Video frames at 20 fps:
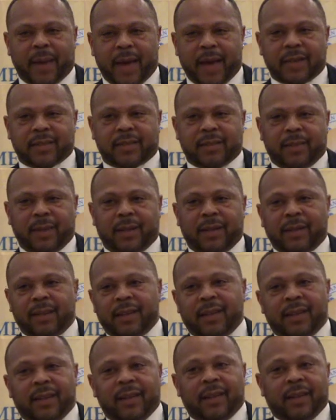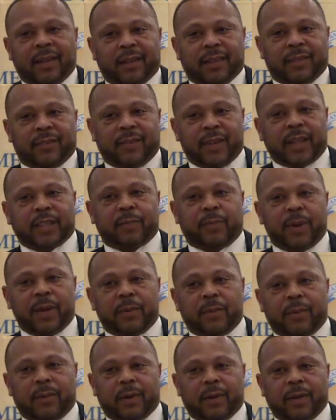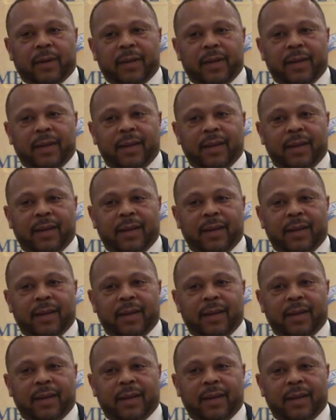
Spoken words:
asking me to fill out the paperwork.